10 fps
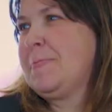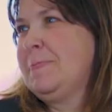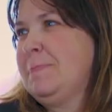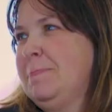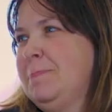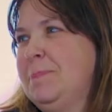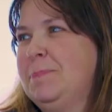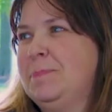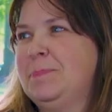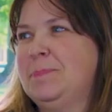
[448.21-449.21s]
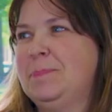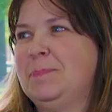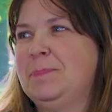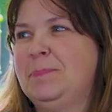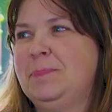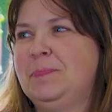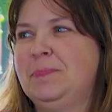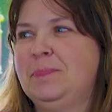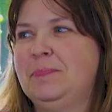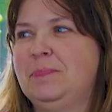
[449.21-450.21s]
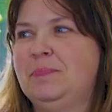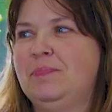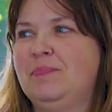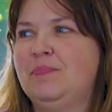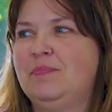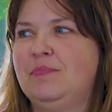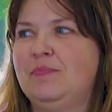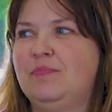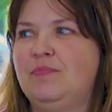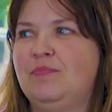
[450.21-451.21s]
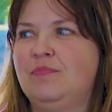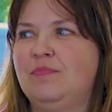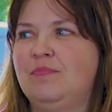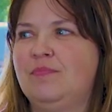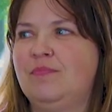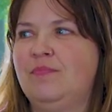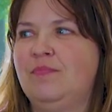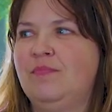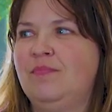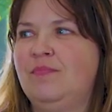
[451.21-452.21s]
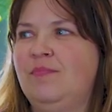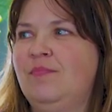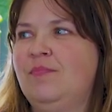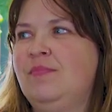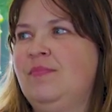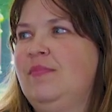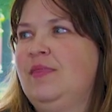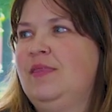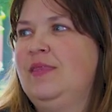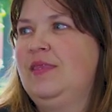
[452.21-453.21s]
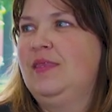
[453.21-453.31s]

(silent)